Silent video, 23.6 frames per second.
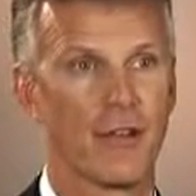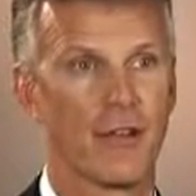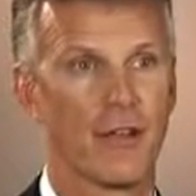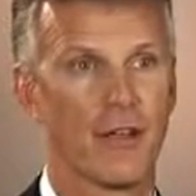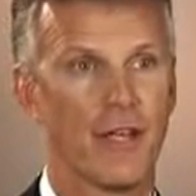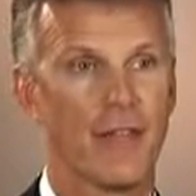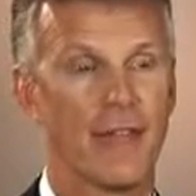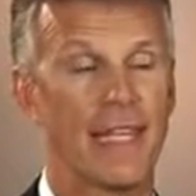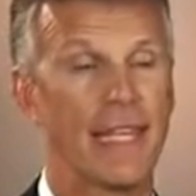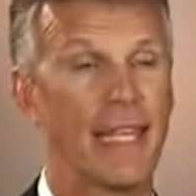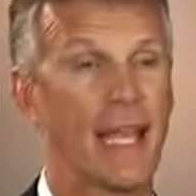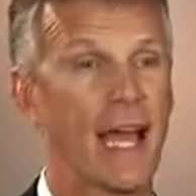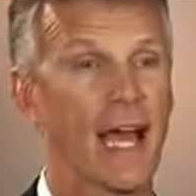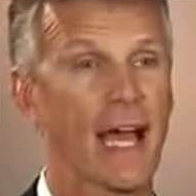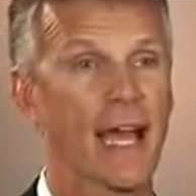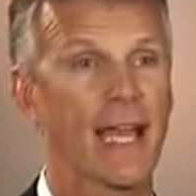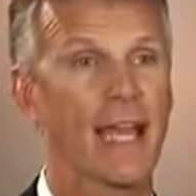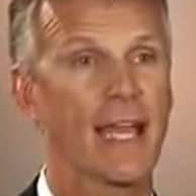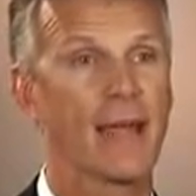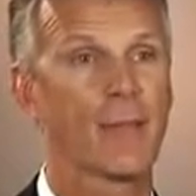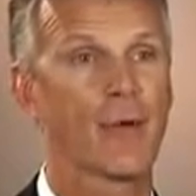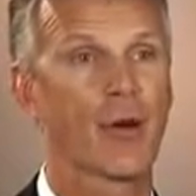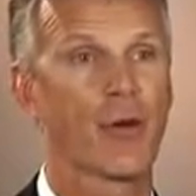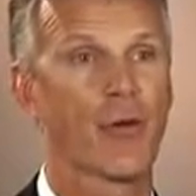And the
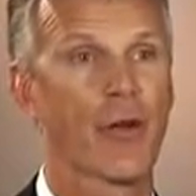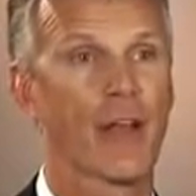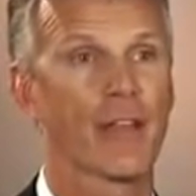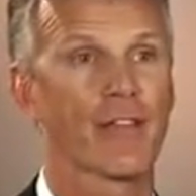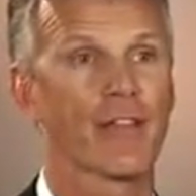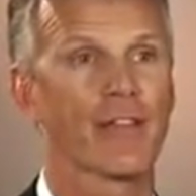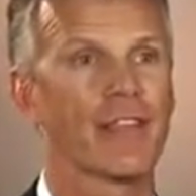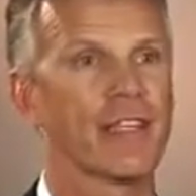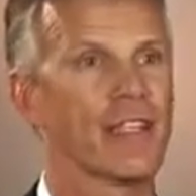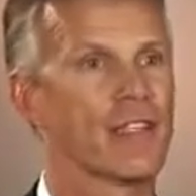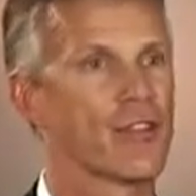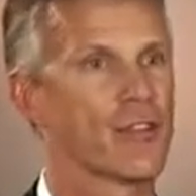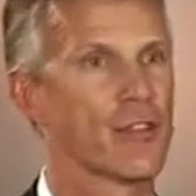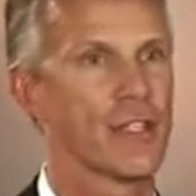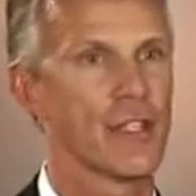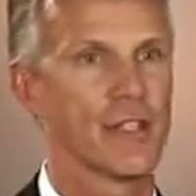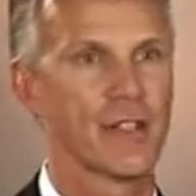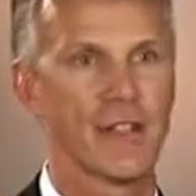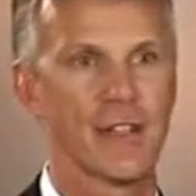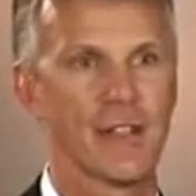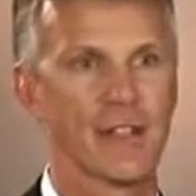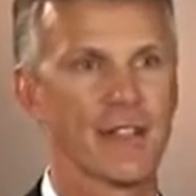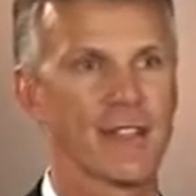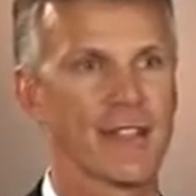iMRS is
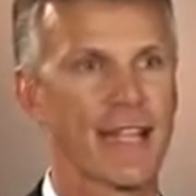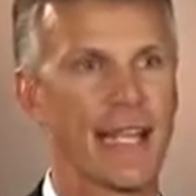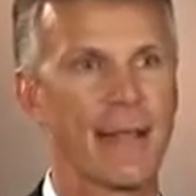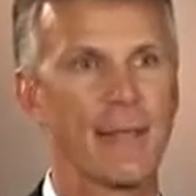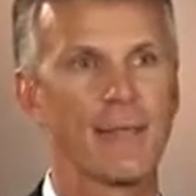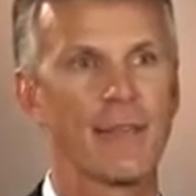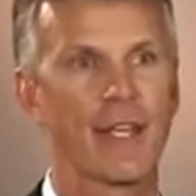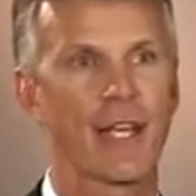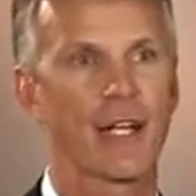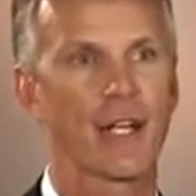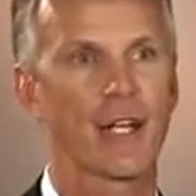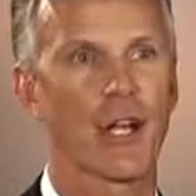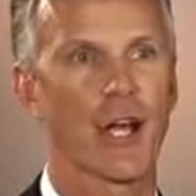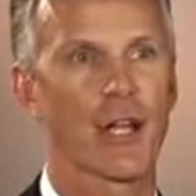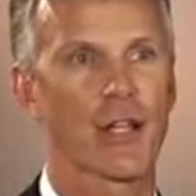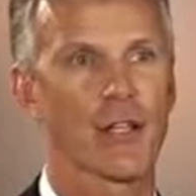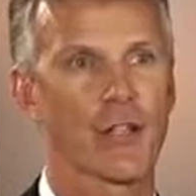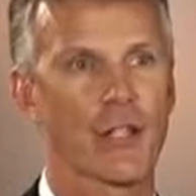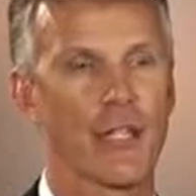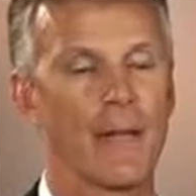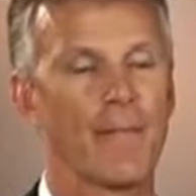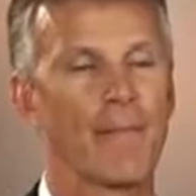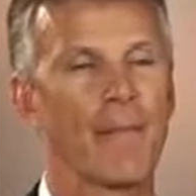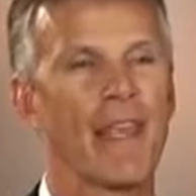the same
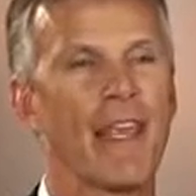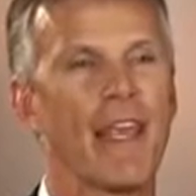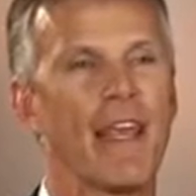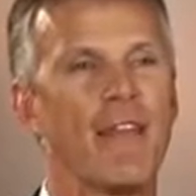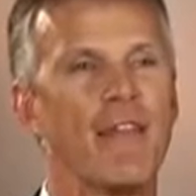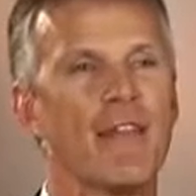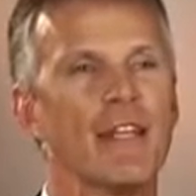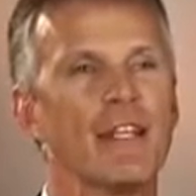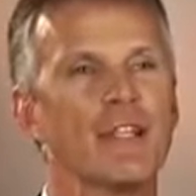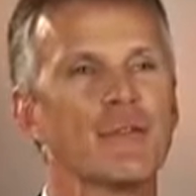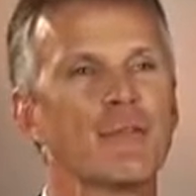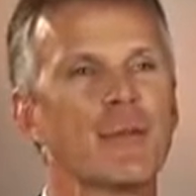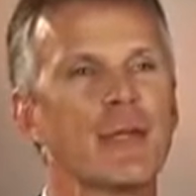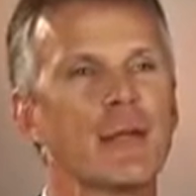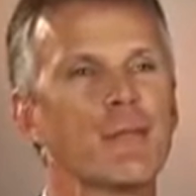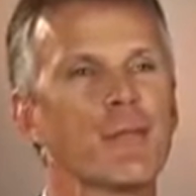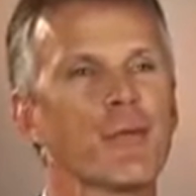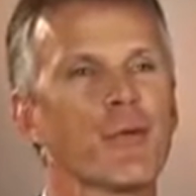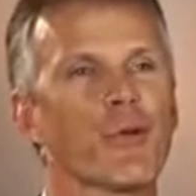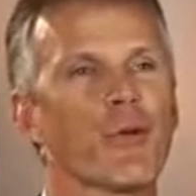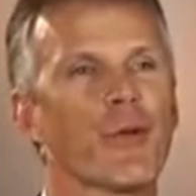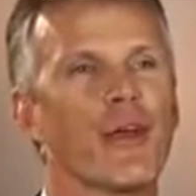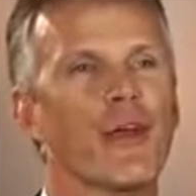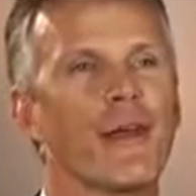technology. These
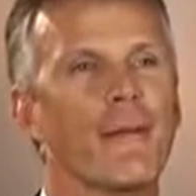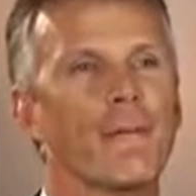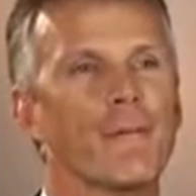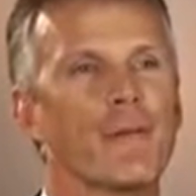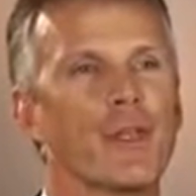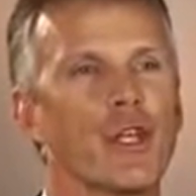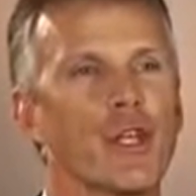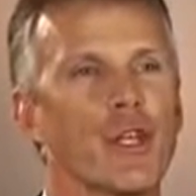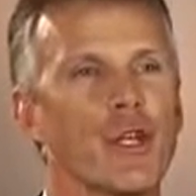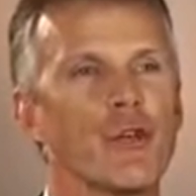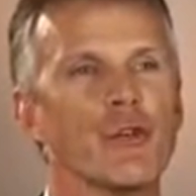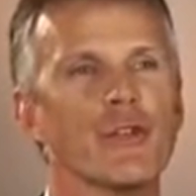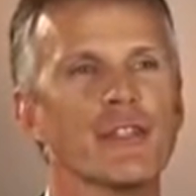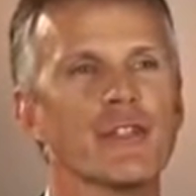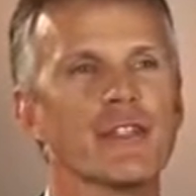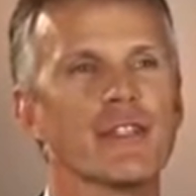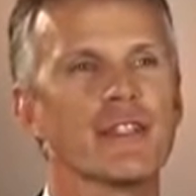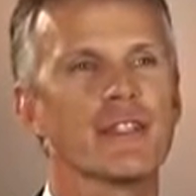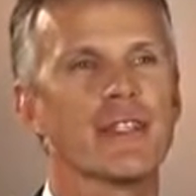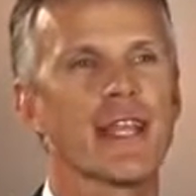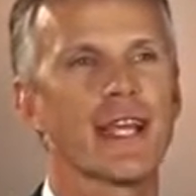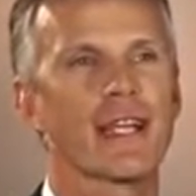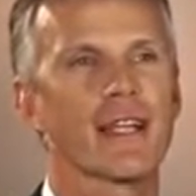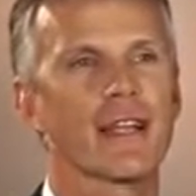people used this
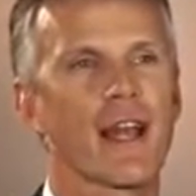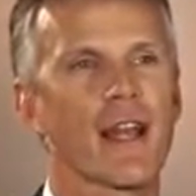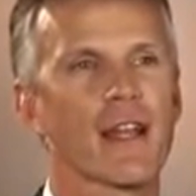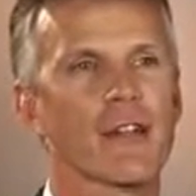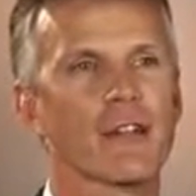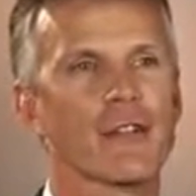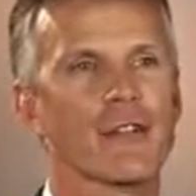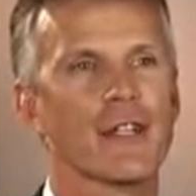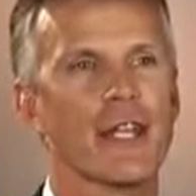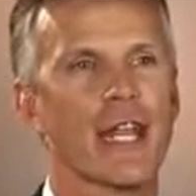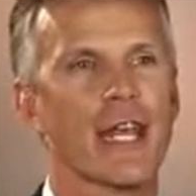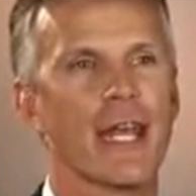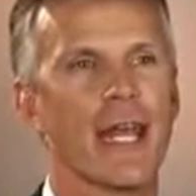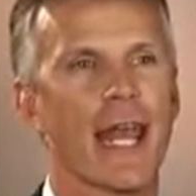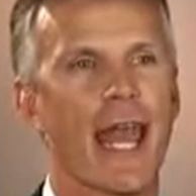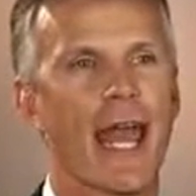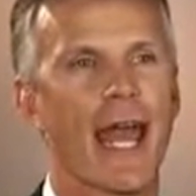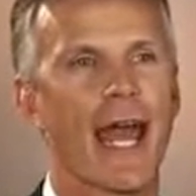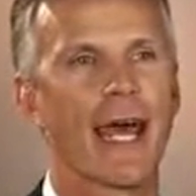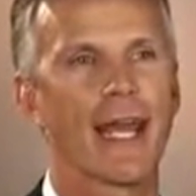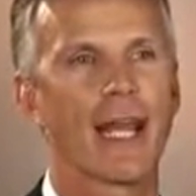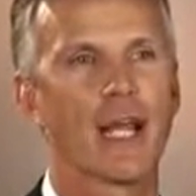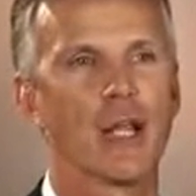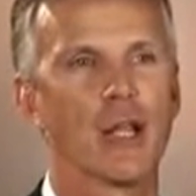technology and
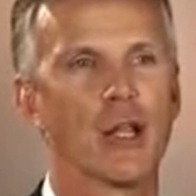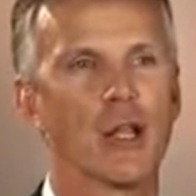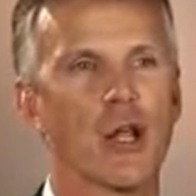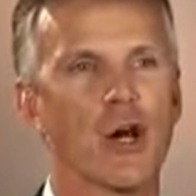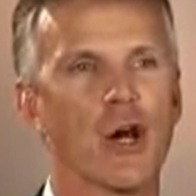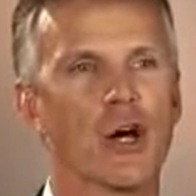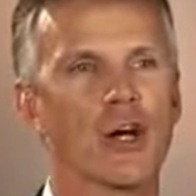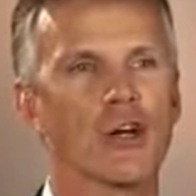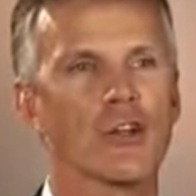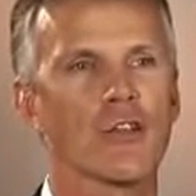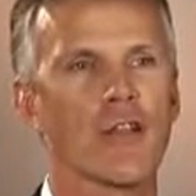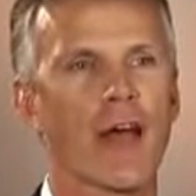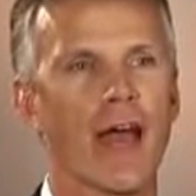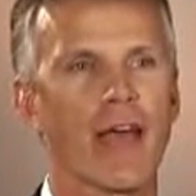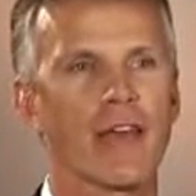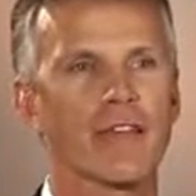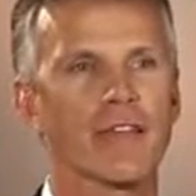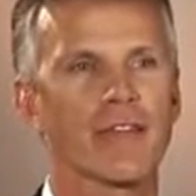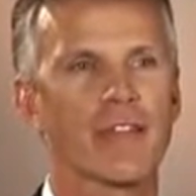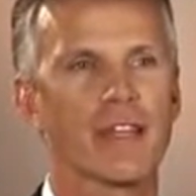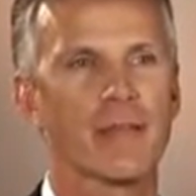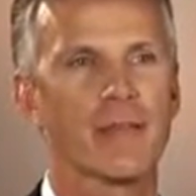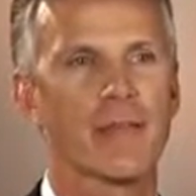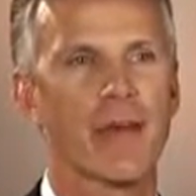had a
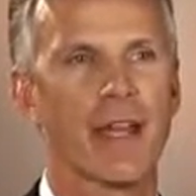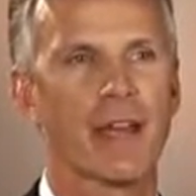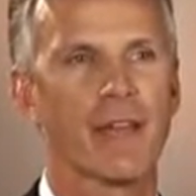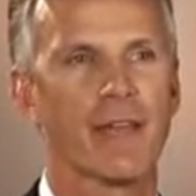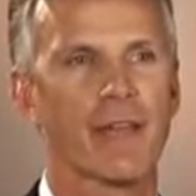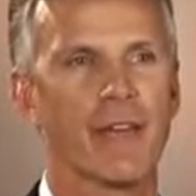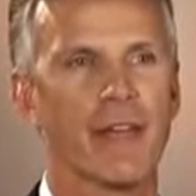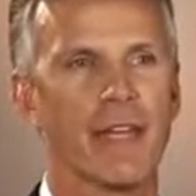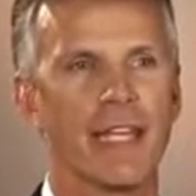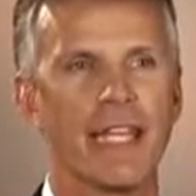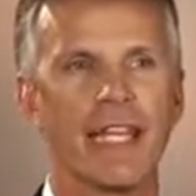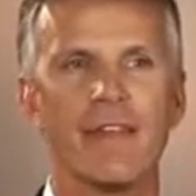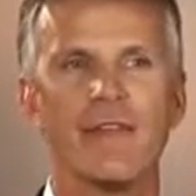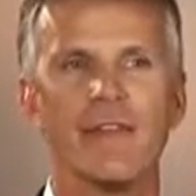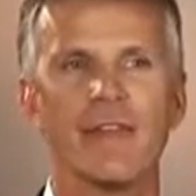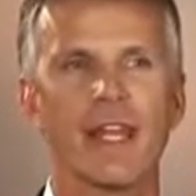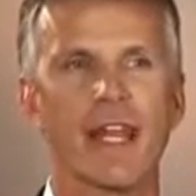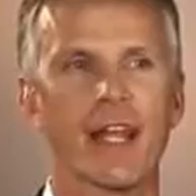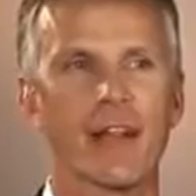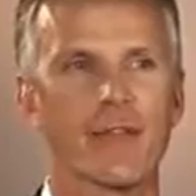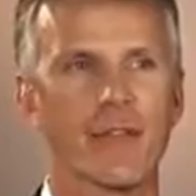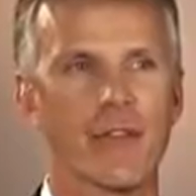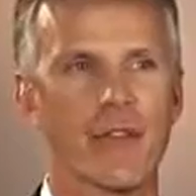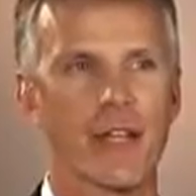long-lasting benefit even
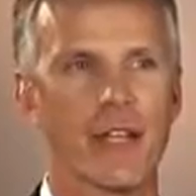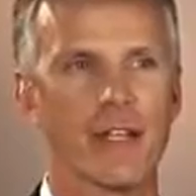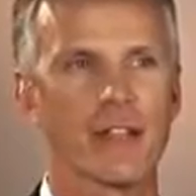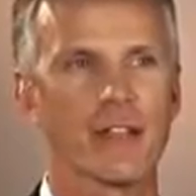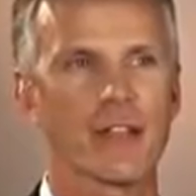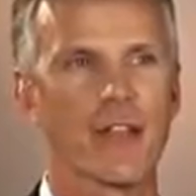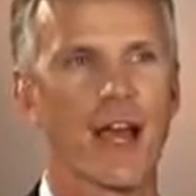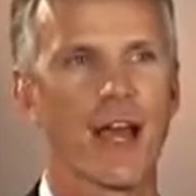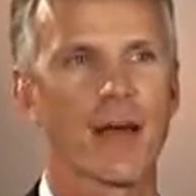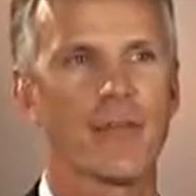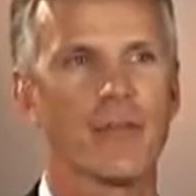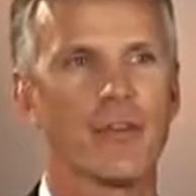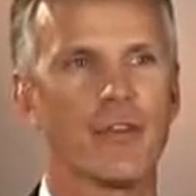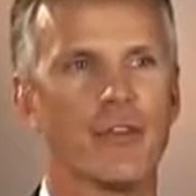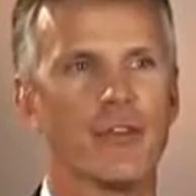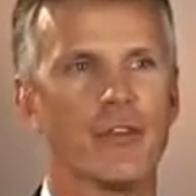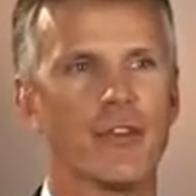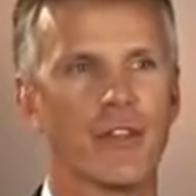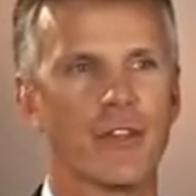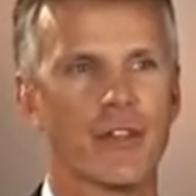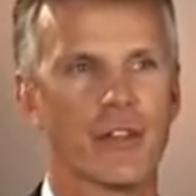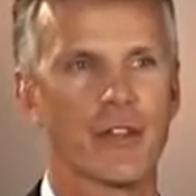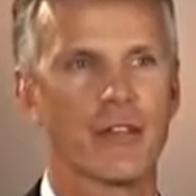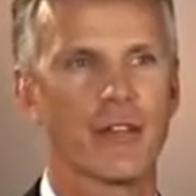after they stopped
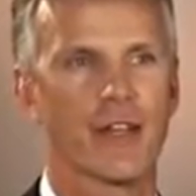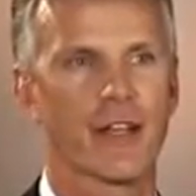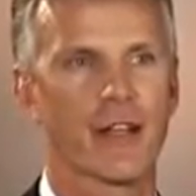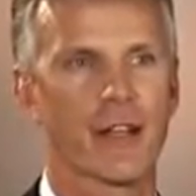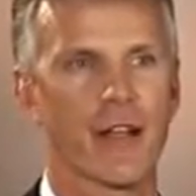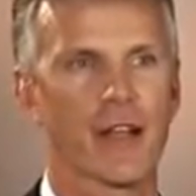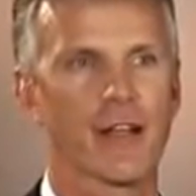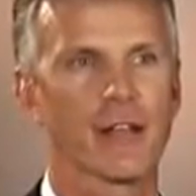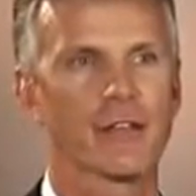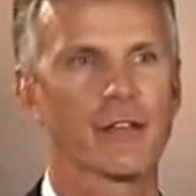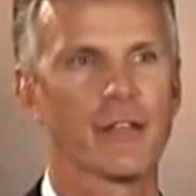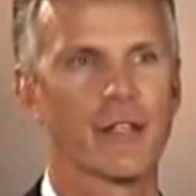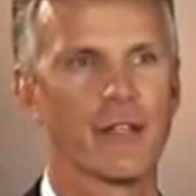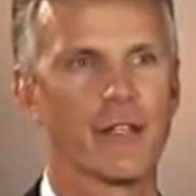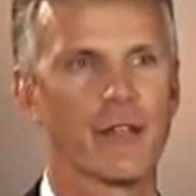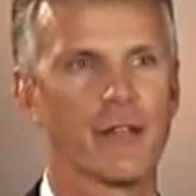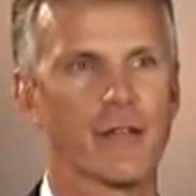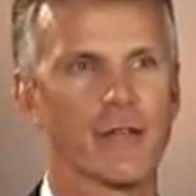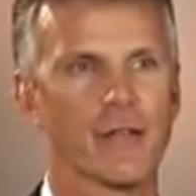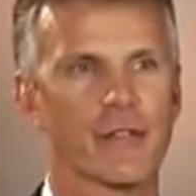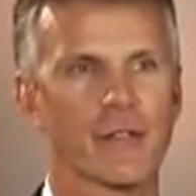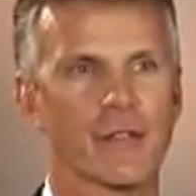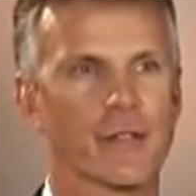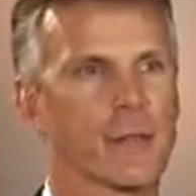using this technology.
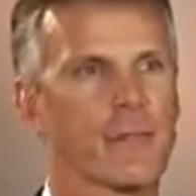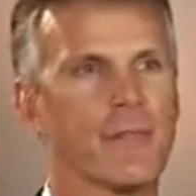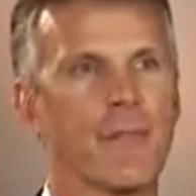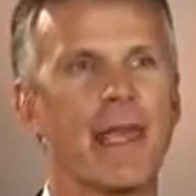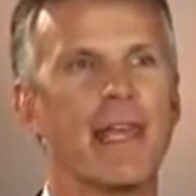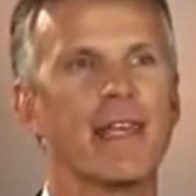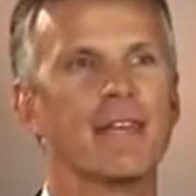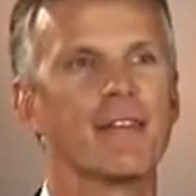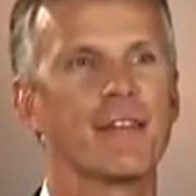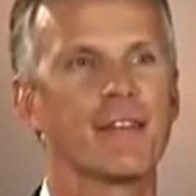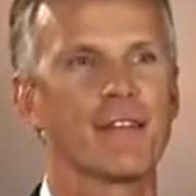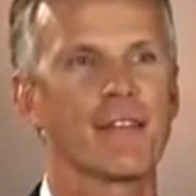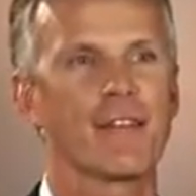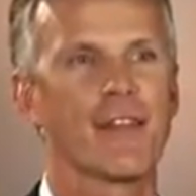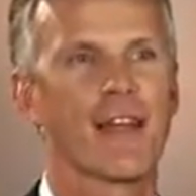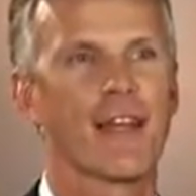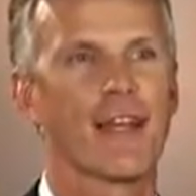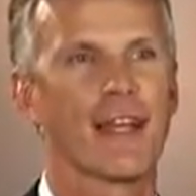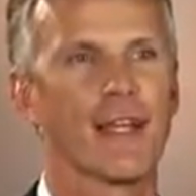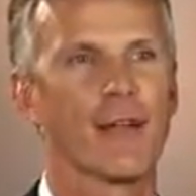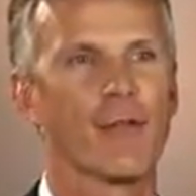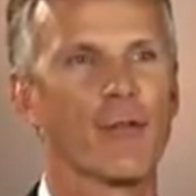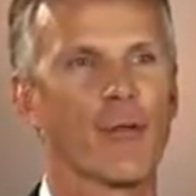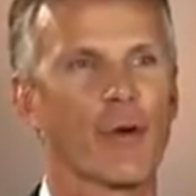So it's an amazing
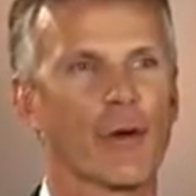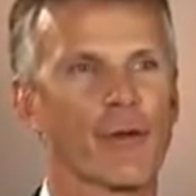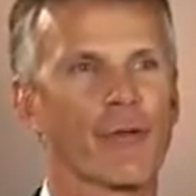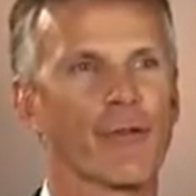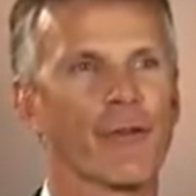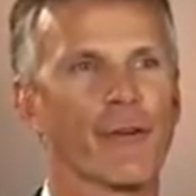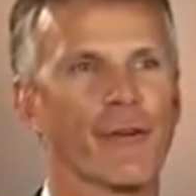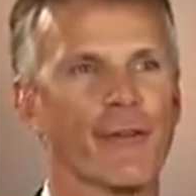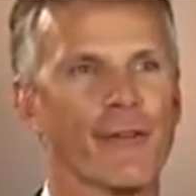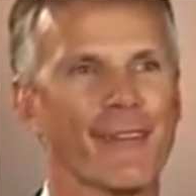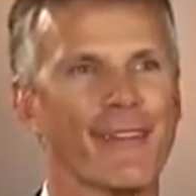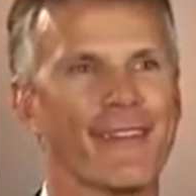study, wonderful.